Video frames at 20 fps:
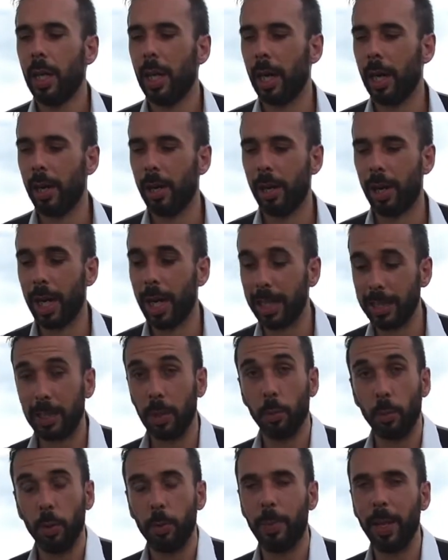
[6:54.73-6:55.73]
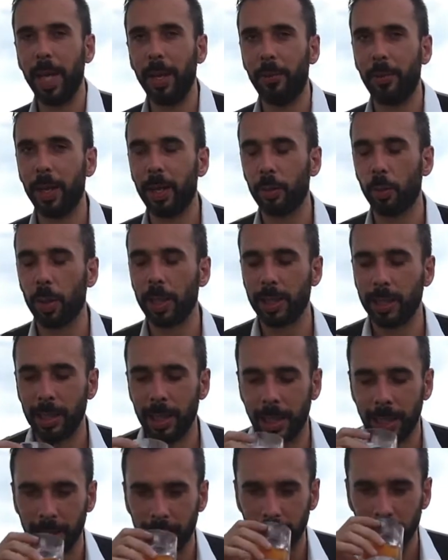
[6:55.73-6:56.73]
as it would be if it was
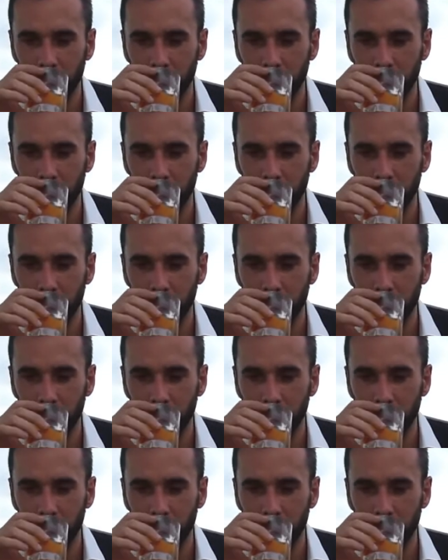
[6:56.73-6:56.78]
neat.